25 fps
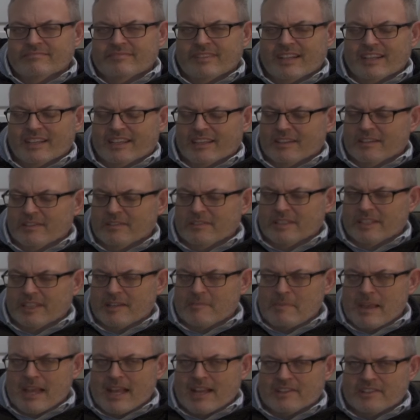I can only
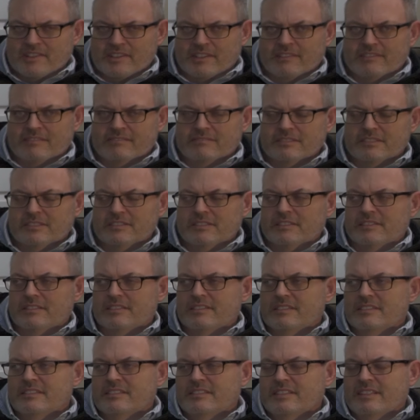imagine. Oof.
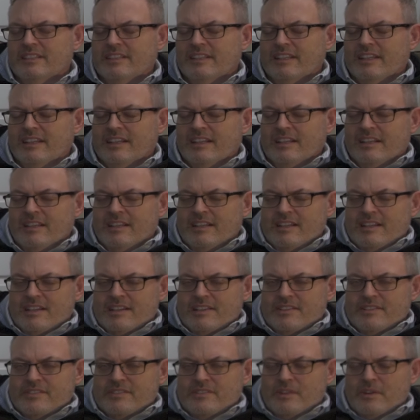
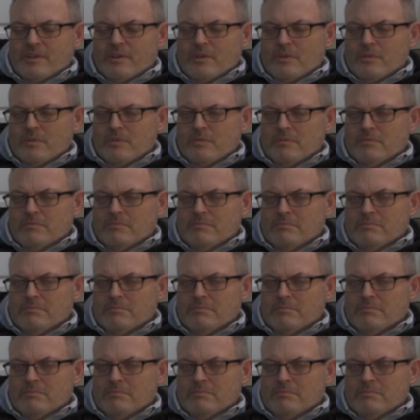So,